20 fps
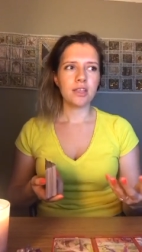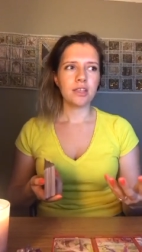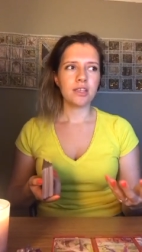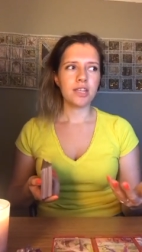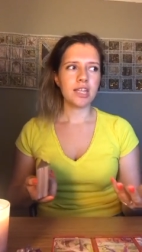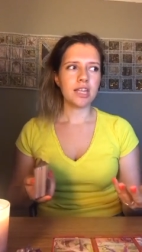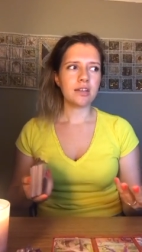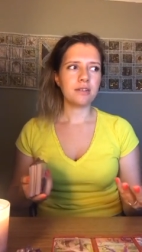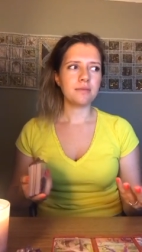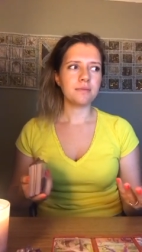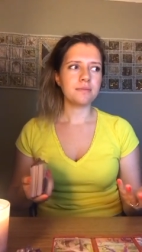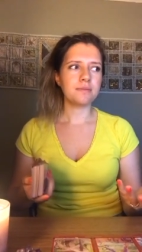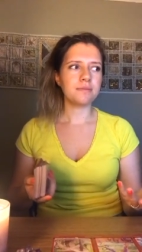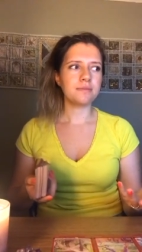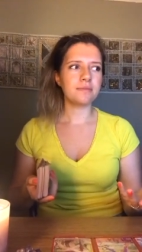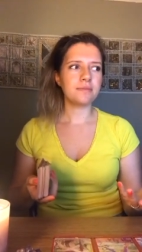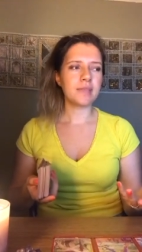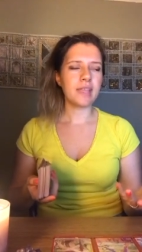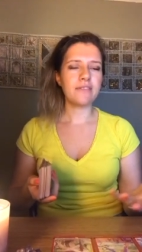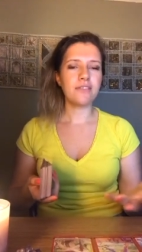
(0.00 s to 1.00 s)
you know,
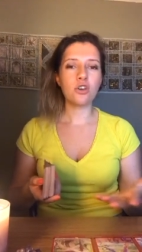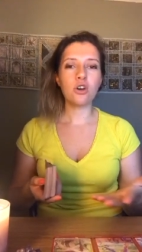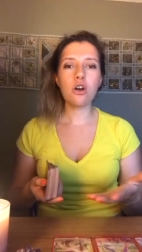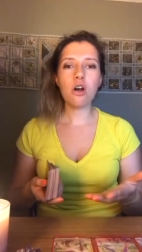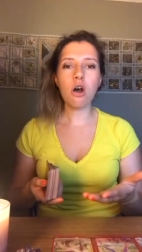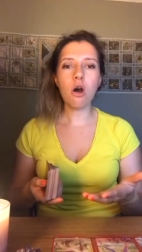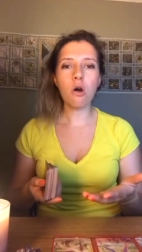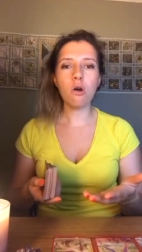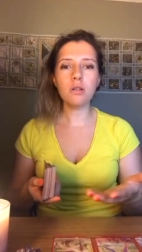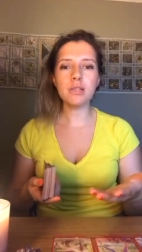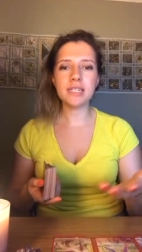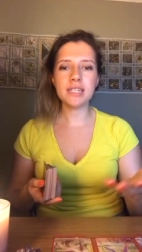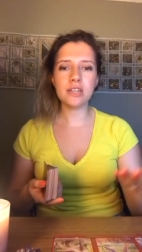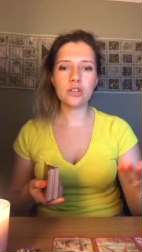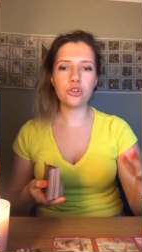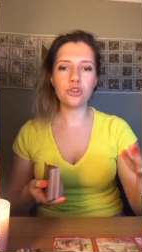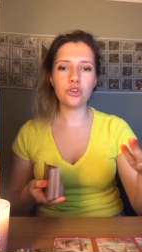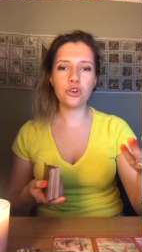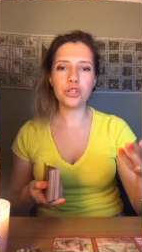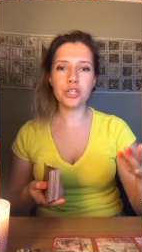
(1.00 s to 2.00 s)
if you're holding a
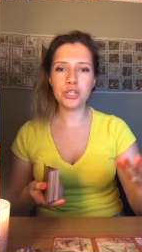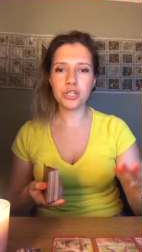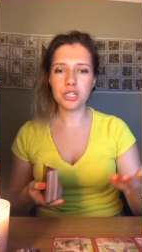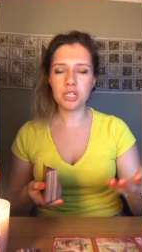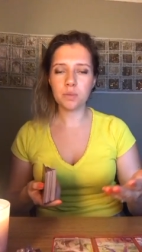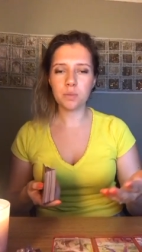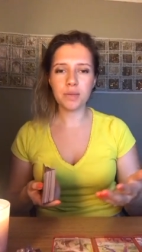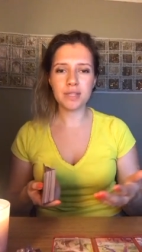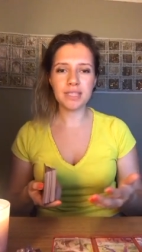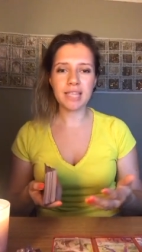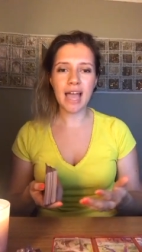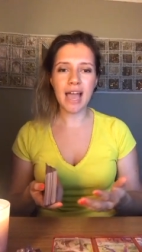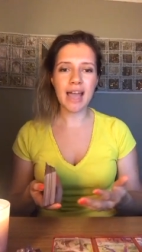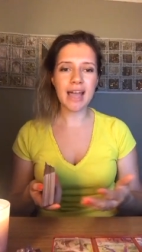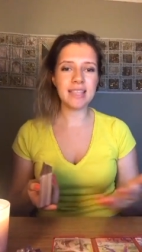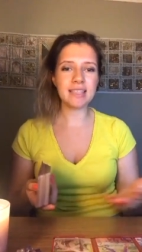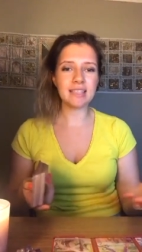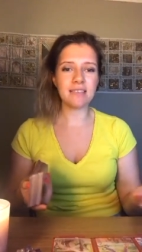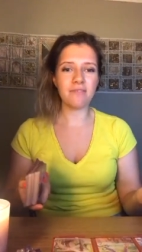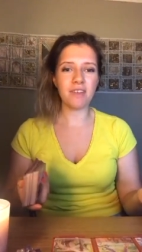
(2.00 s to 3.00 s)
gun at someone's
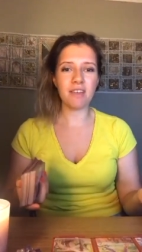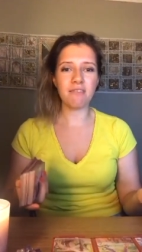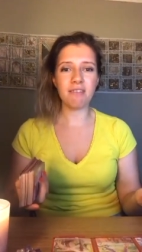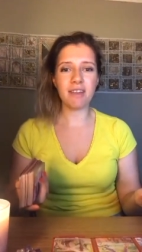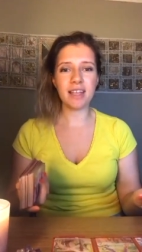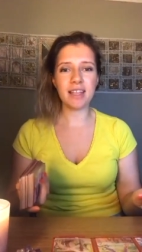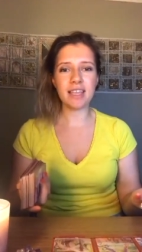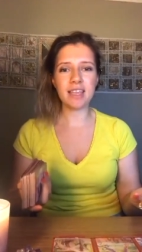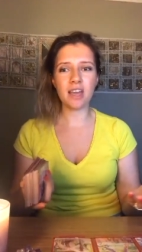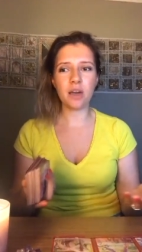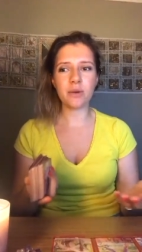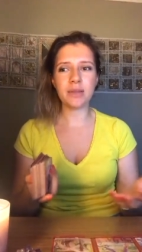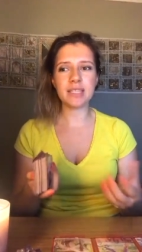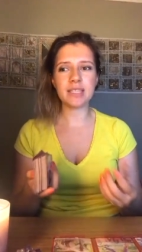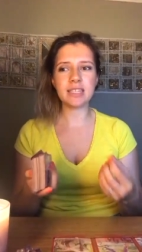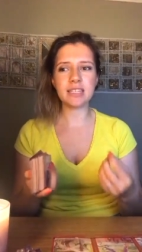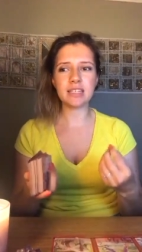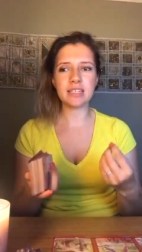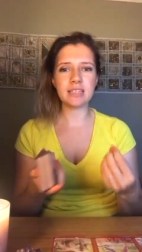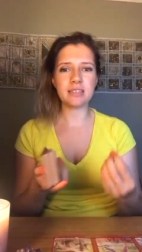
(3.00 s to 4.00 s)
head, they're really going
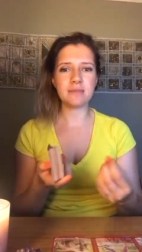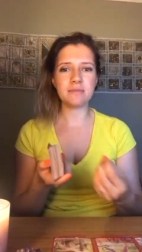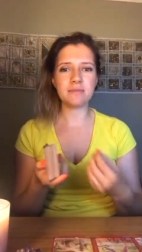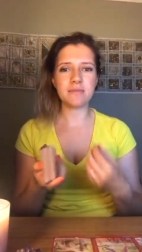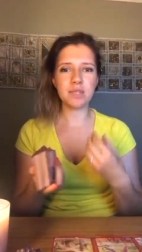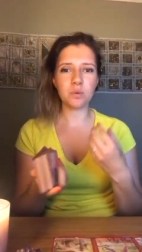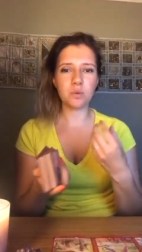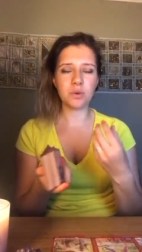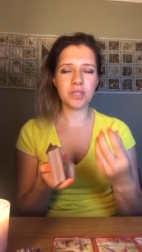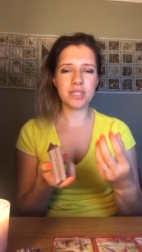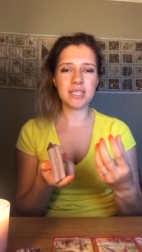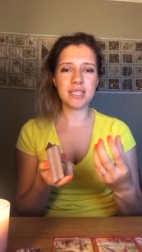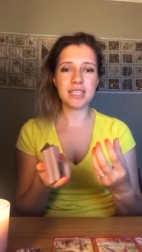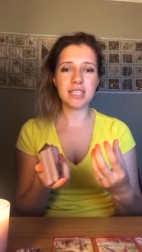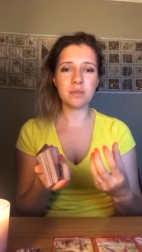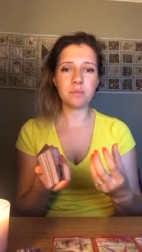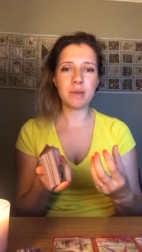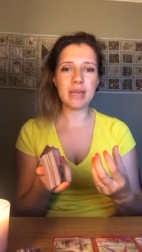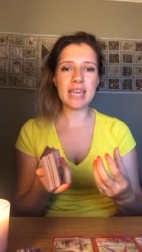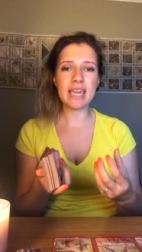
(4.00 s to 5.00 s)
to, to want to
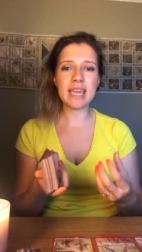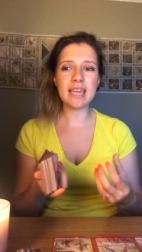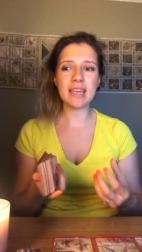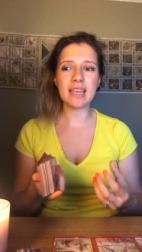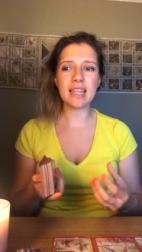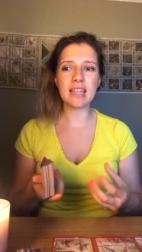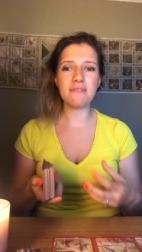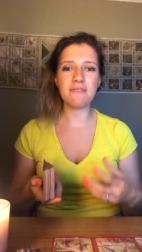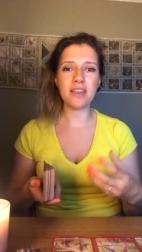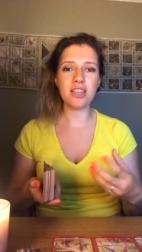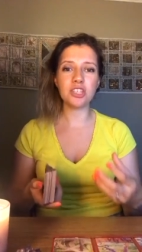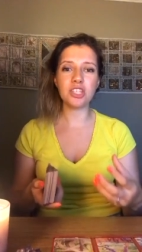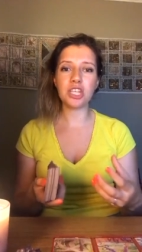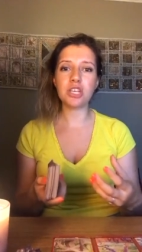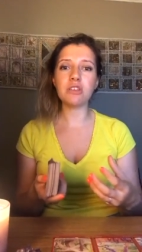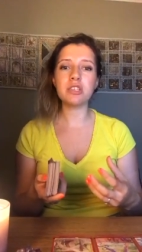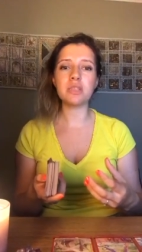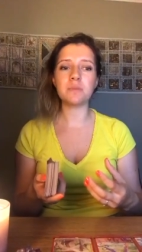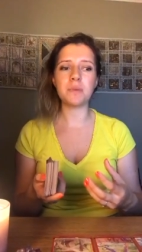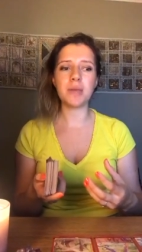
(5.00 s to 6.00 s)
speak, and if they
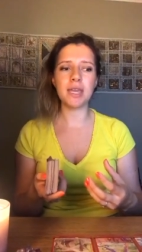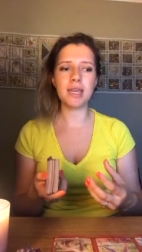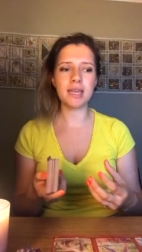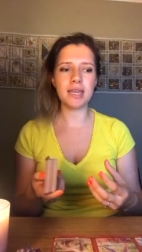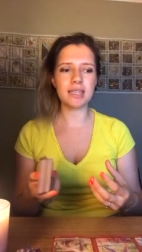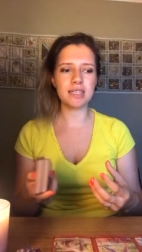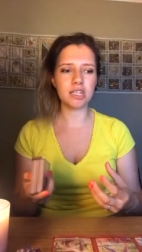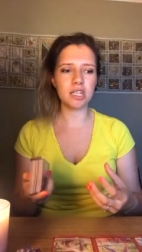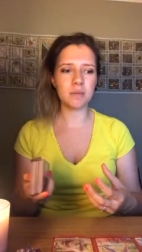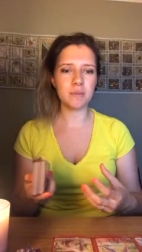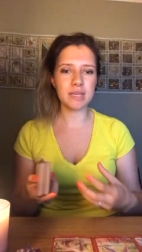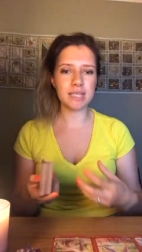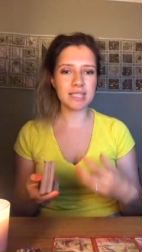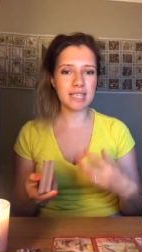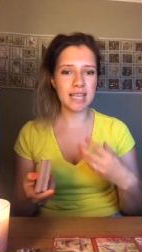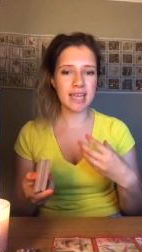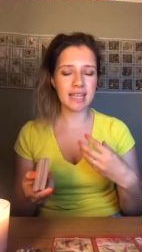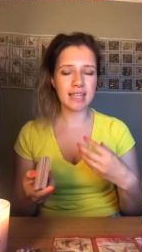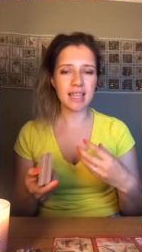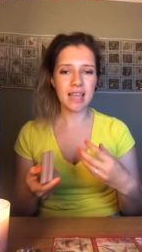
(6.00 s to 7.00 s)
do speak, it's going to be
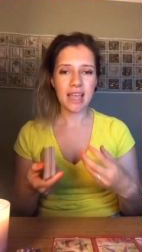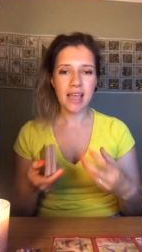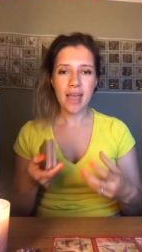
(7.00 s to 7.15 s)
saying